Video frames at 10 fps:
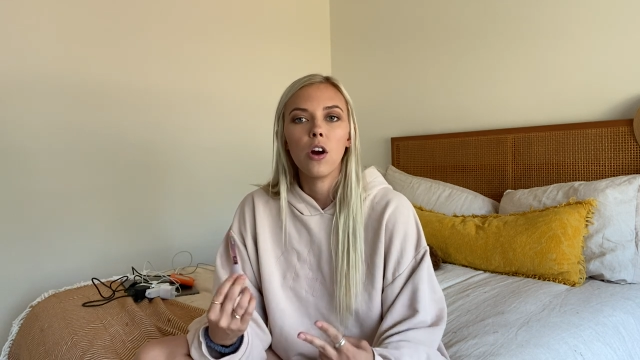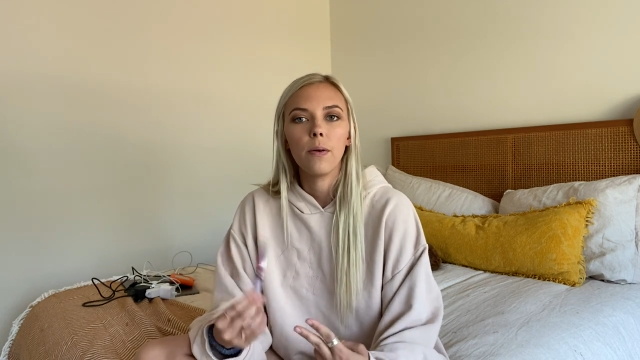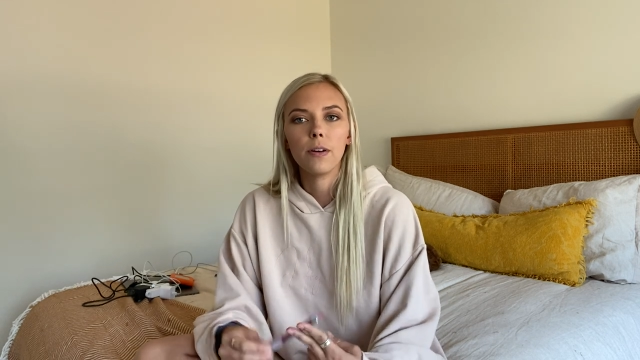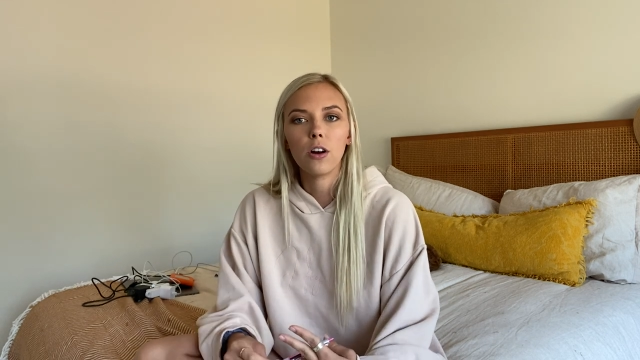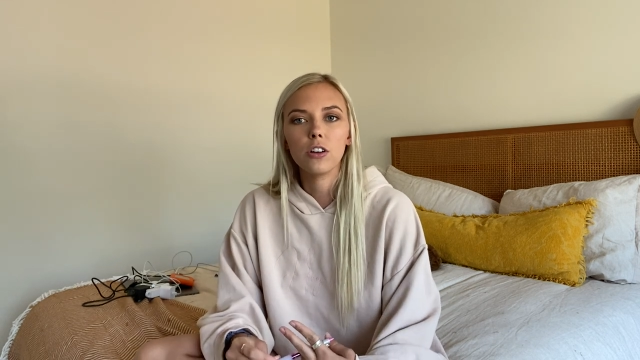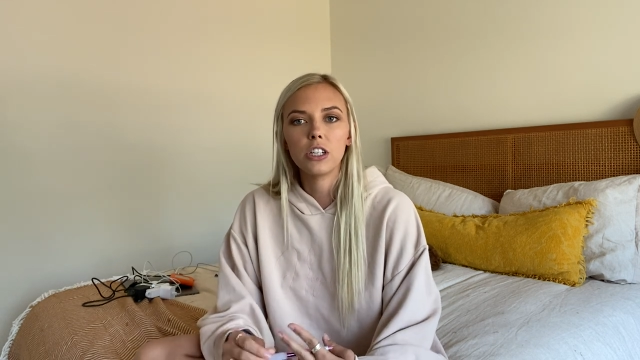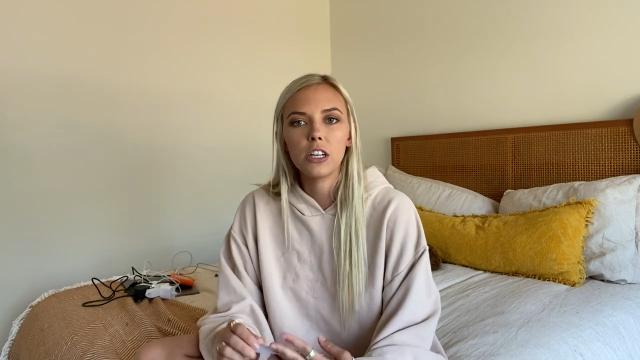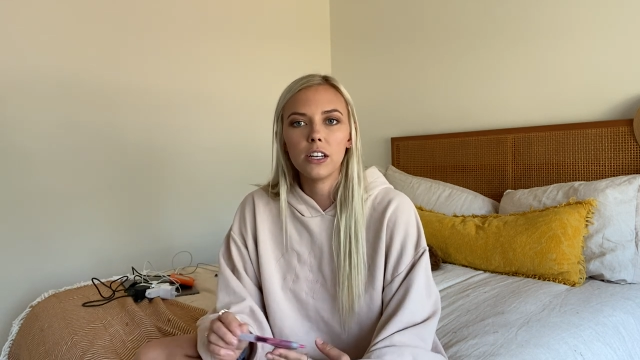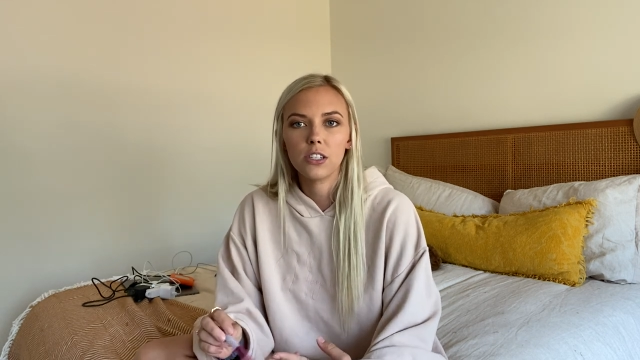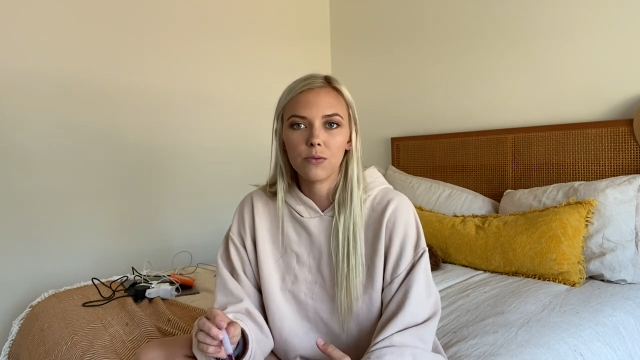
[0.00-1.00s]
when
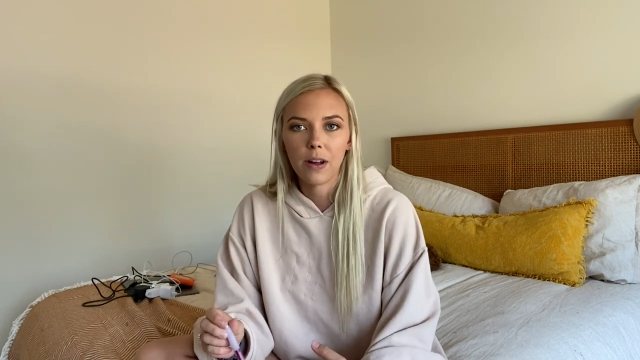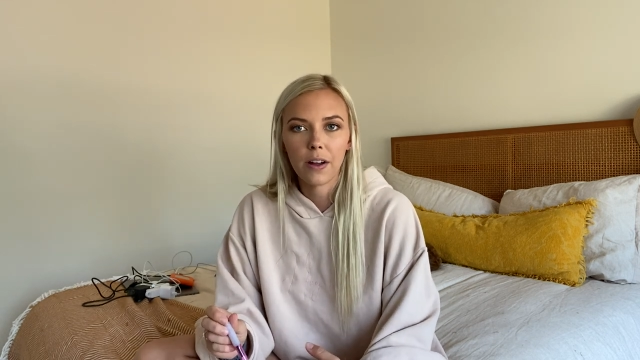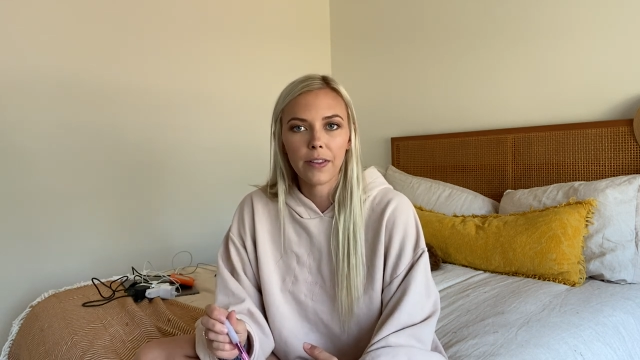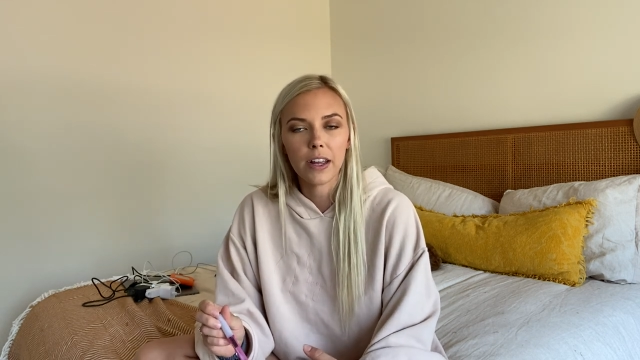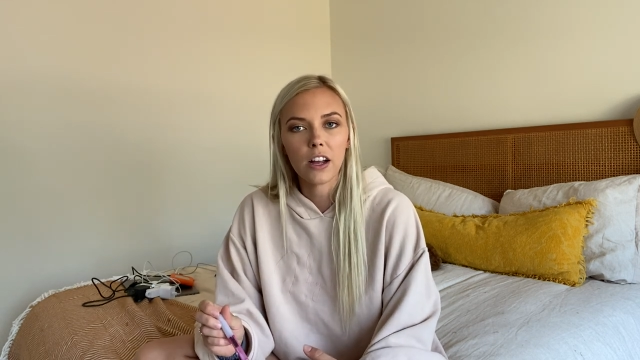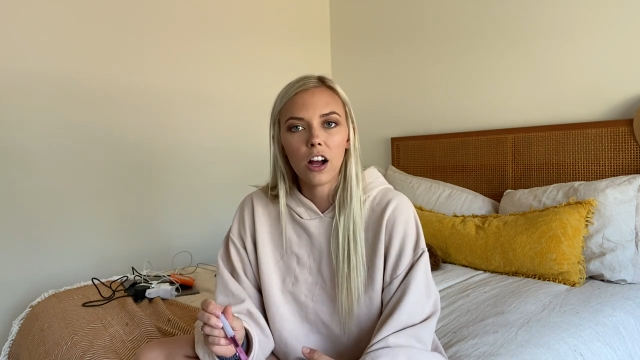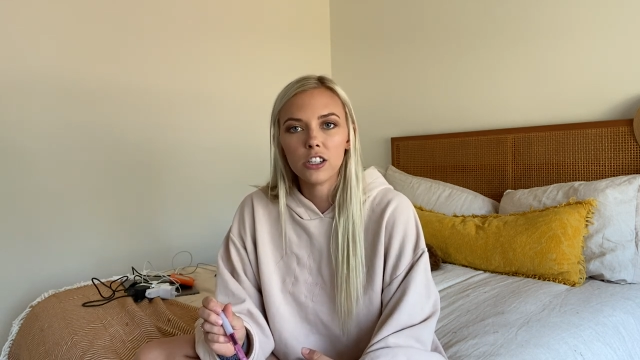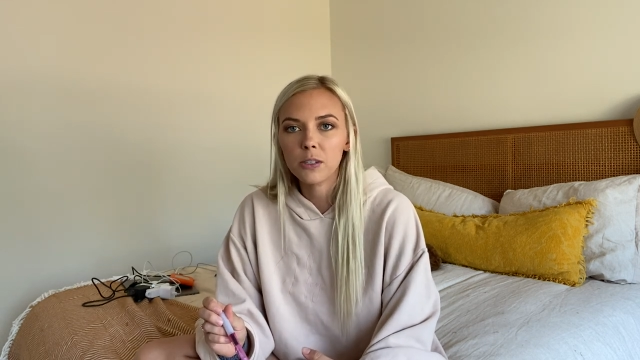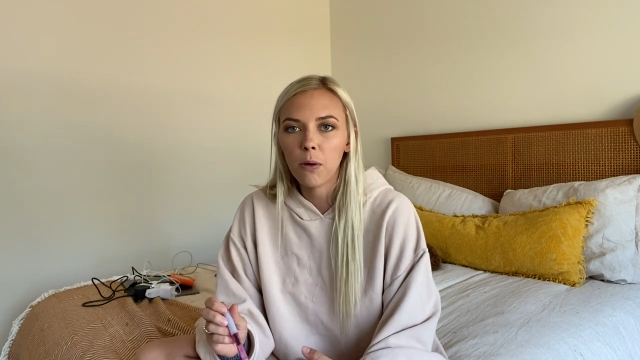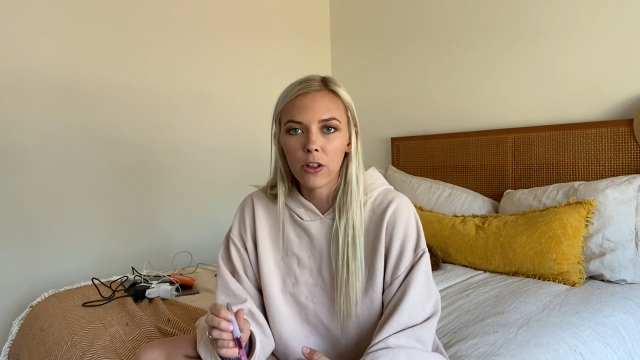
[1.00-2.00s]
Archie is around like
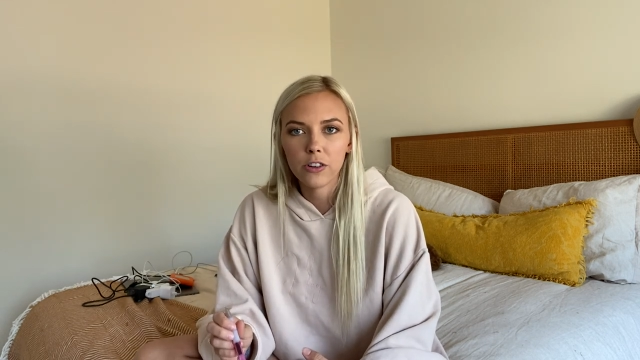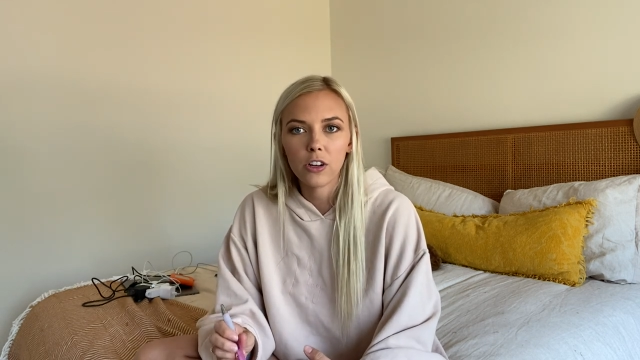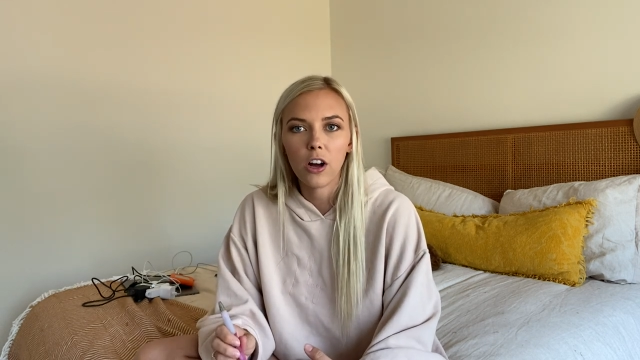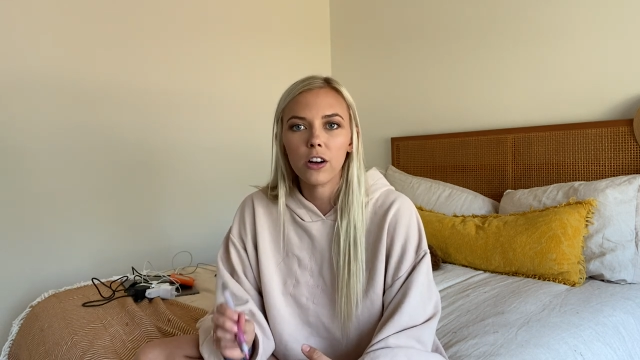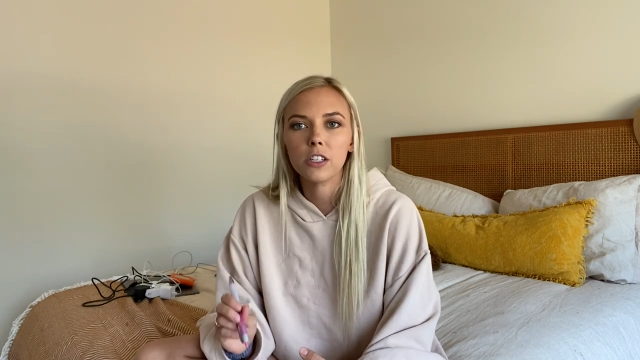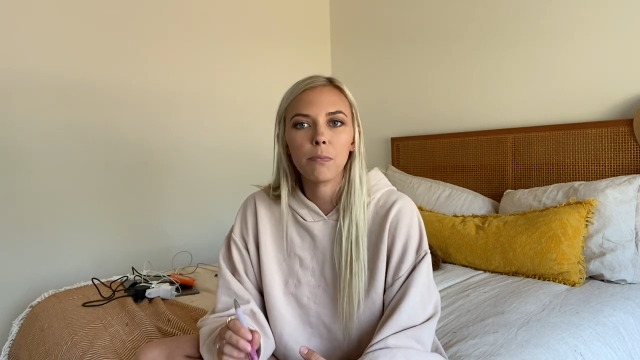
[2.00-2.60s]
smaller dogs,